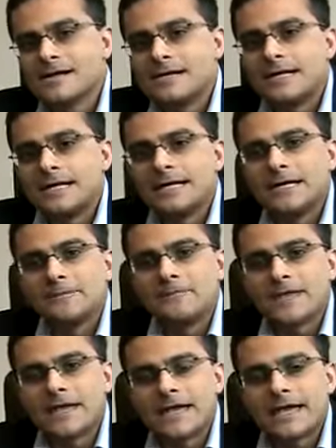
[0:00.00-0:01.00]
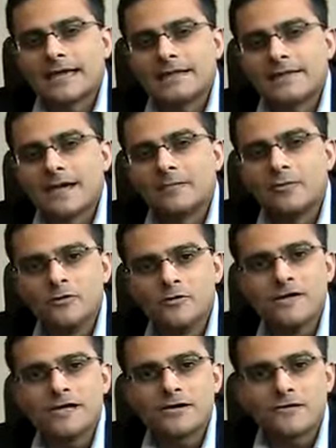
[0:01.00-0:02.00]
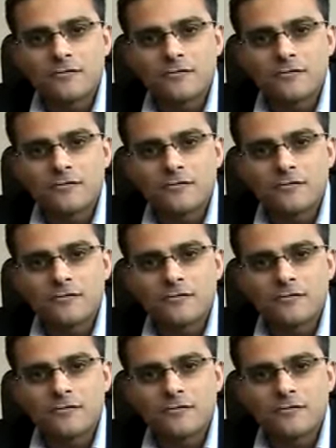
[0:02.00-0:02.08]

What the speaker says: Moving